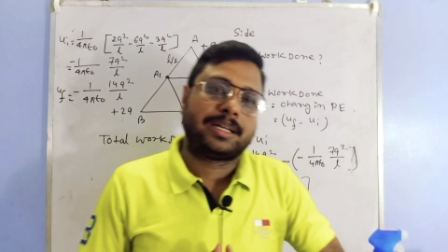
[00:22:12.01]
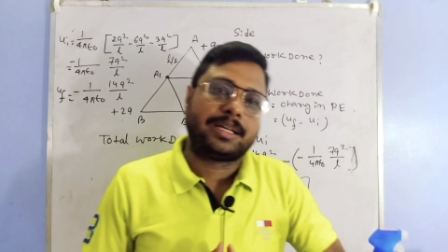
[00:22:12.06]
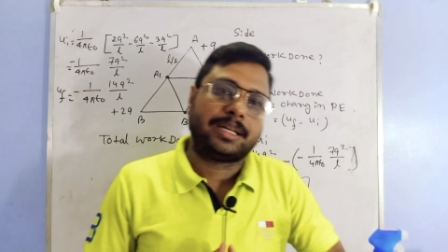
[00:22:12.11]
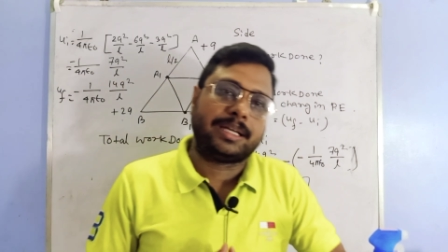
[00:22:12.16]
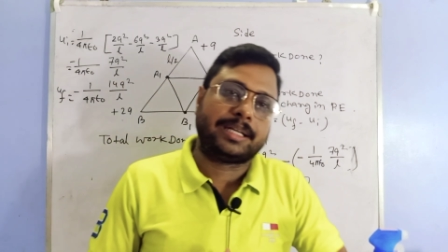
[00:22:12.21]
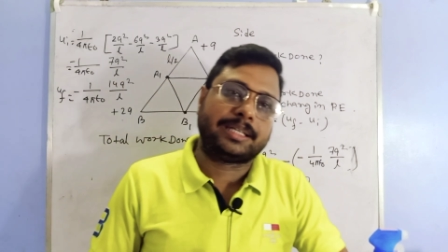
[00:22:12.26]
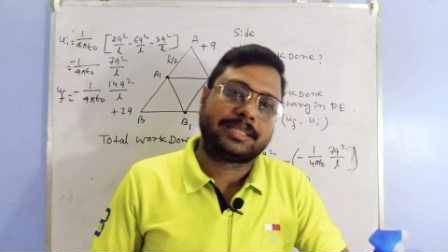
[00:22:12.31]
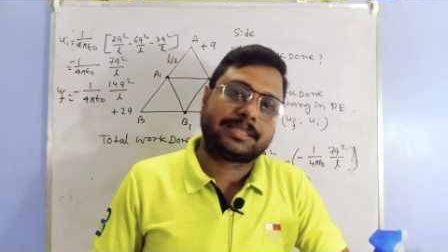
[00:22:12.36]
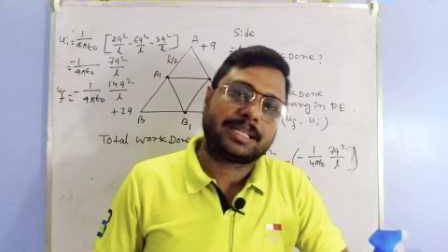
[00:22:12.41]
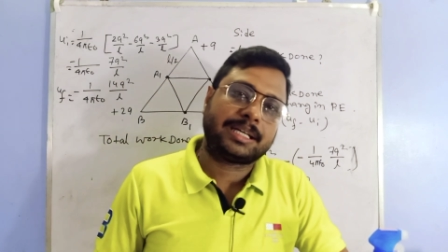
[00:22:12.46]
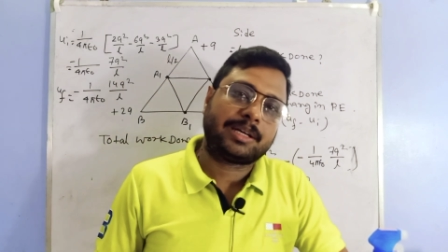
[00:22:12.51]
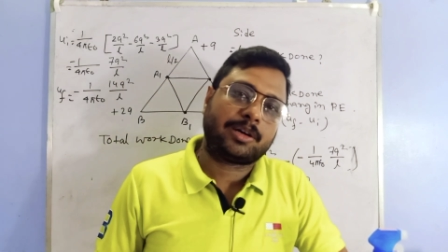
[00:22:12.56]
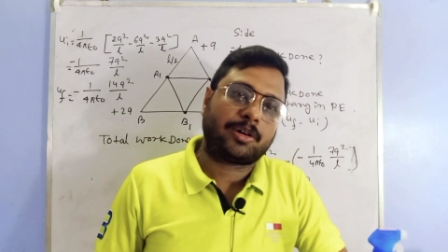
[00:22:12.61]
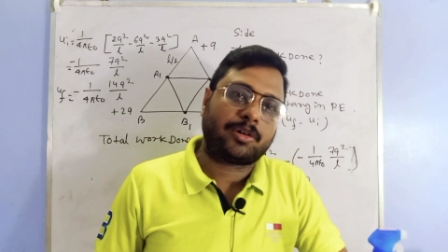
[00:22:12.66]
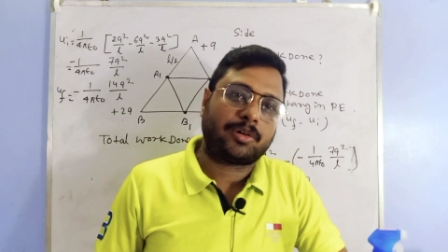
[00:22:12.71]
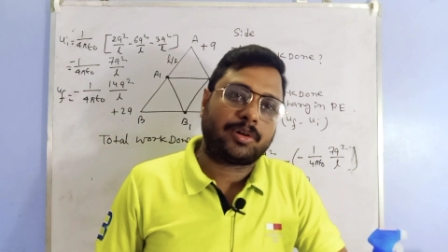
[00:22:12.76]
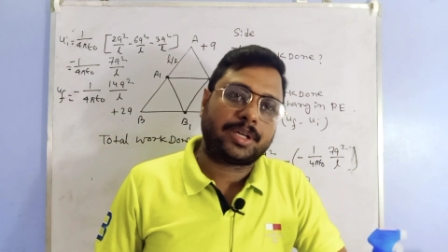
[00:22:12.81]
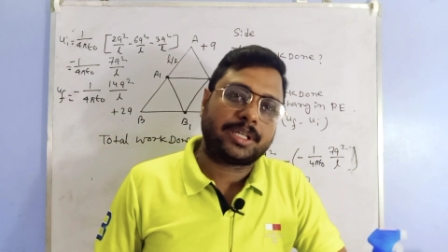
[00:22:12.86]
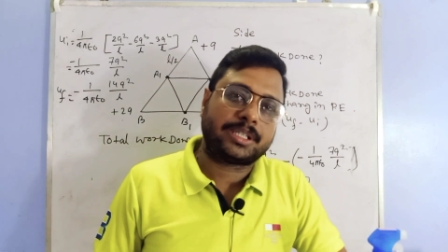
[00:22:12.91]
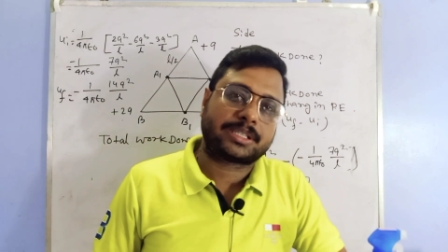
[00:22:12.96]
it is a
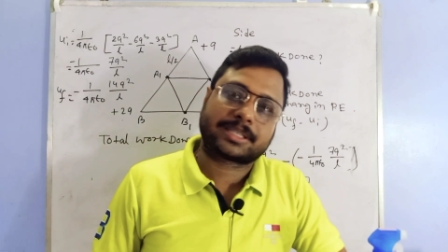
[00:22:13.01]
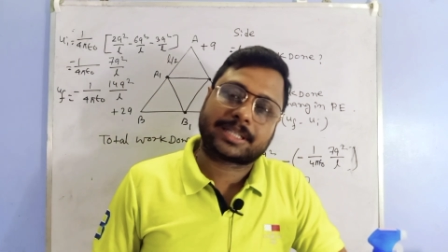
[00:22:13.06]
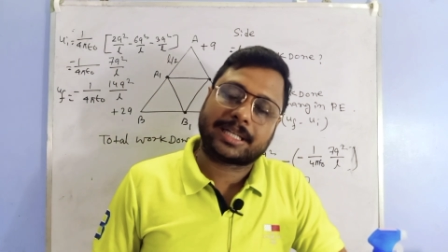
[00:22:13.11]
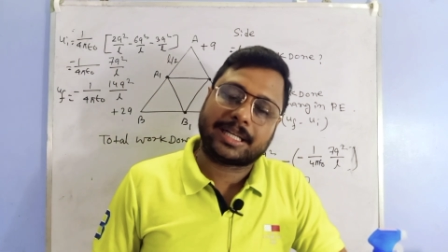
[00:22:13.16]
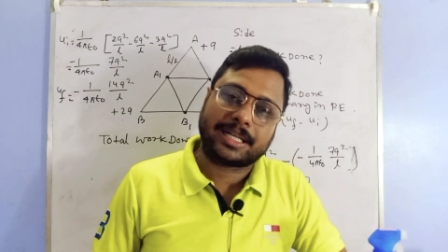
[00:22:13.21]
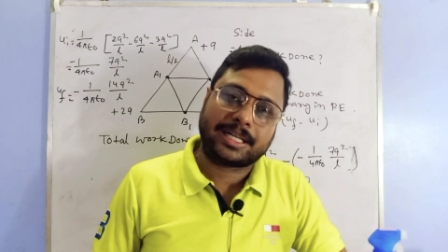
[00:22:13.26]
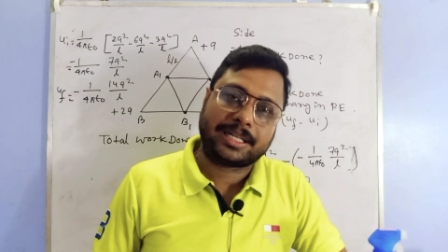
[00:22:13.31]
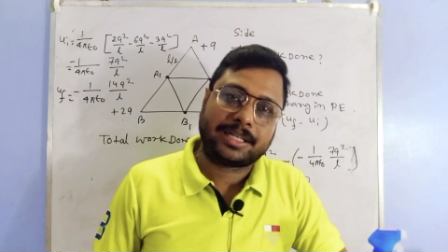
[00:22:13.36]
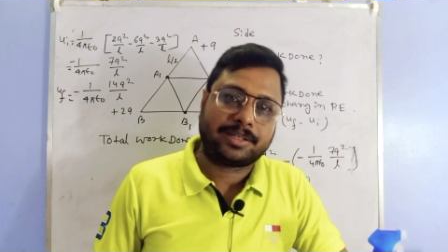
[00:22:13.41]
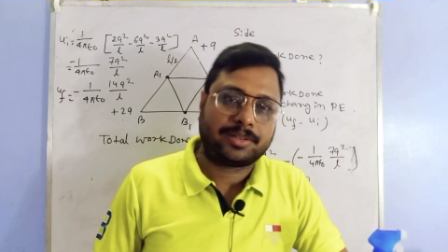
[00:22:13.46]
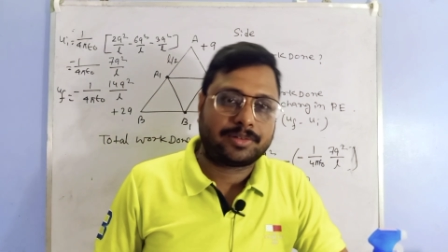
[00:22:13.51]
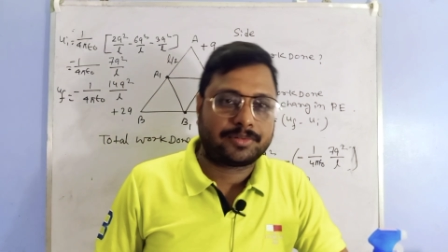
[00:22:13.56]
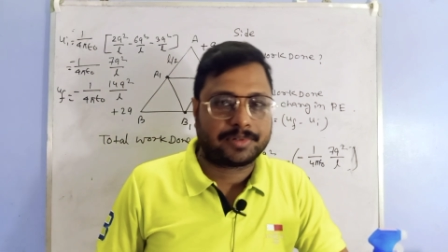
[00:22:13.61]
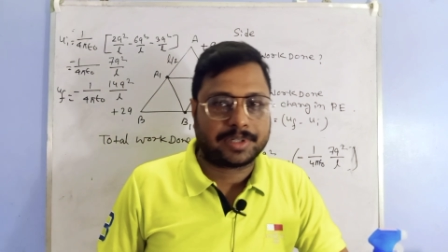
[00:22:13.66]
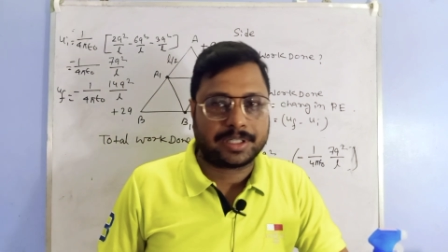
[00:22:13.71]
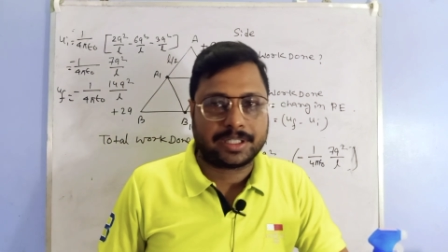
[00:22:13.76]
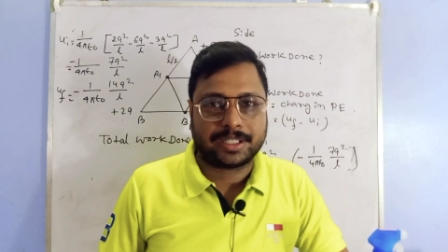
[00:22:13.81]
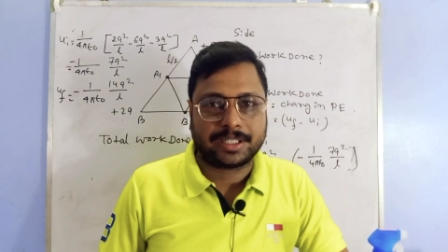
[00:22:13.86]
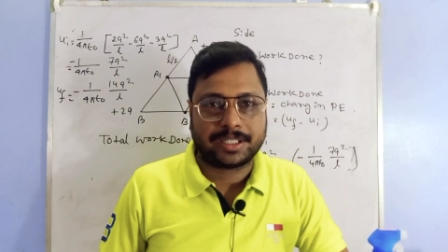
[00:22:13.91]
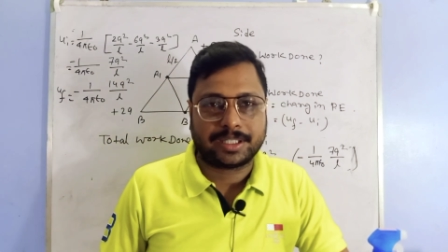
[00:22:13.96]
scalar
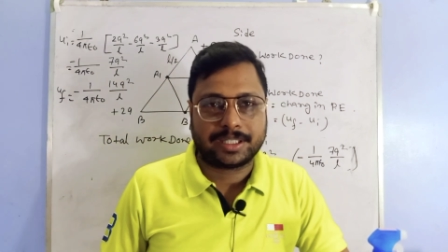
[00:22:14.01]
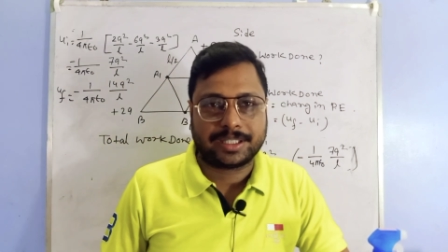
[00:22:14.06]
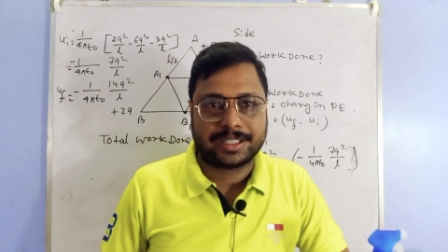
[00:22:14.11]
quantity.